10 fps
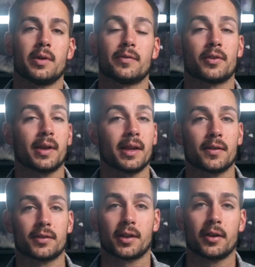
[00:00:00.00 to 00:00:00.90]
We've
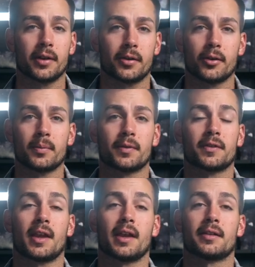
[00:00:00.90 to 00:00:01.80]
created the security
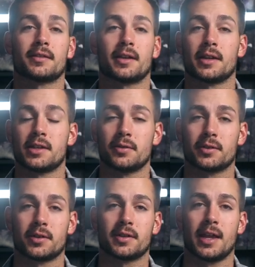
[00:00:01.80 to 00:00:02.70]
groups and assigned
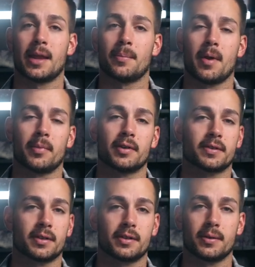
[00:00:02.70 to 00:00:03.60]
users and
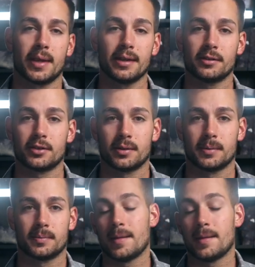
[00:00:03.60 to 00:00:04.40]
members to each.